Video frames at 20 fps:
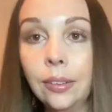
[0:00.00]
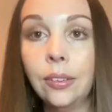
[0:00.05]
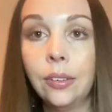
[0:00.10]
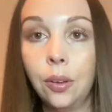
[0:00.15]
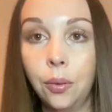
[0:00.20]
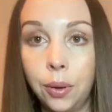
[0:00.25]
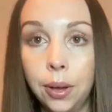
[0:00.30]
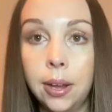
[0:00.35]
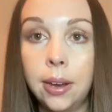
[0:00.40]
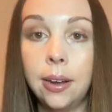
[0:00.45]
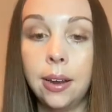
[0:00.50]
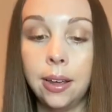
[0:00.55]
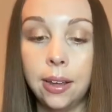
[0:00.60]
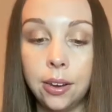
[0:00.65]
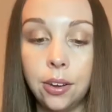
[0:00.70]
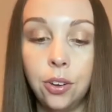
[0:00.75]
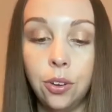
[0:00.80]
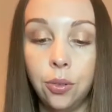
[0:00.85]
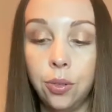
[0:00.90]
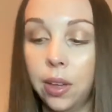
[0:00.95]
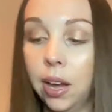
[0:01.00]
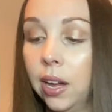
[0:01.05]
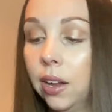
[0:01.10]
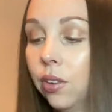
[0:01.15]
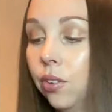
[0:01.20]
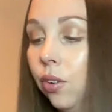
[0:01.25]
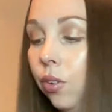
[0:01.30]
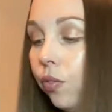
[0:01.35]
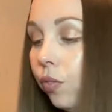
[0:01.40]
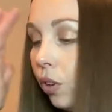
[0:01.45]
go ahead and do that.
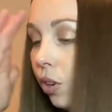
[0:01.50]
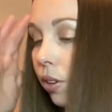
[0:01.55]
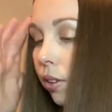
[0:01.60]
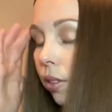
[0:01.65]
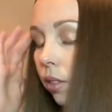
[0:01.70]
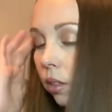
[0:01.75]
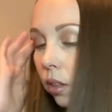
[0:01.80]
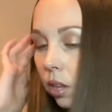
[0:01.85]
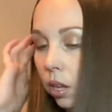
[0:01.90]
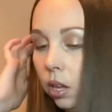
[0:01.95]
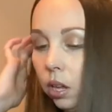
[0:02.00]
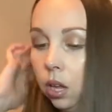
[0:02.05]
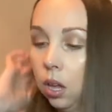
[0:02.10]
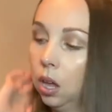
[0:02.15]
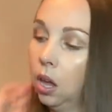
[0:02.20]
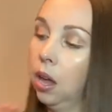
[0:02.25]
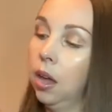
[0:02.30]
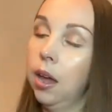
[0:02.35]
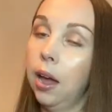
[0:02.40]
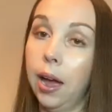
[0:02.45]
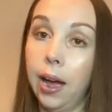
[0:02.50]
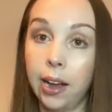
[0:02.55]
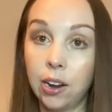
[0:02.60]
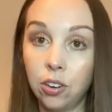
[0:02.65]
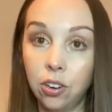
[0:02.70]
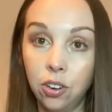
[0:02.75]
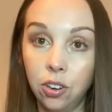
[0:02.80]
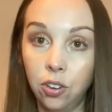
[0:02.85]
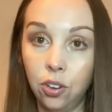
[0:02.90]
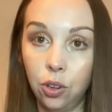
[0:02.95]
So first thing, I actually
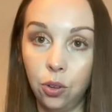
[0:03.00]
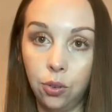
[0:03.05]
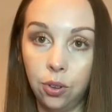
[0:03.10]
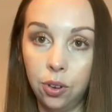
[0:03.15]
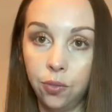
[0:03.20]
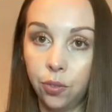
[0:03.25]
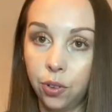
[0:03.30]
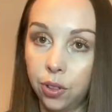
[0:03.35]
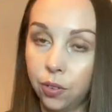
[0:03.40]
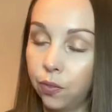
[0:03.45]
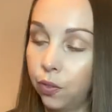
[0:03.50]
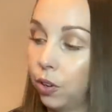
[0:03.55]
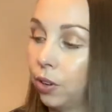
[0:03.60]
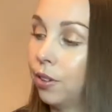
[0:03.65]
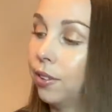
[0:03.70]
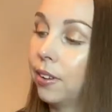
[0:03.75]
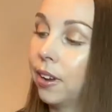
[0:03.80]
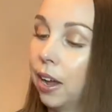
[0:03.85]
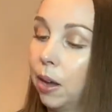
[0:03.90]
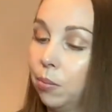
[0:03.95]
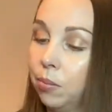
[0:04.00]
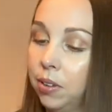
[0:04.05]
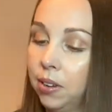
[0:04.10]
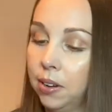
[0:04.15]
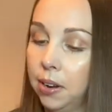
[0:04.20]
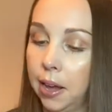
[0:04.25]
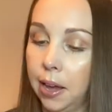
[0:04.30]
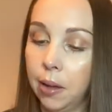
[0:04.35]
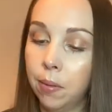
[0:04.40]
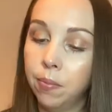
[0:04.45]
just used it for the first time
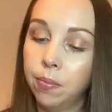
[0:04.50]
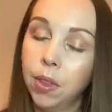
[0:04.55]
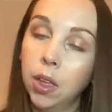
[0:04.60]
today.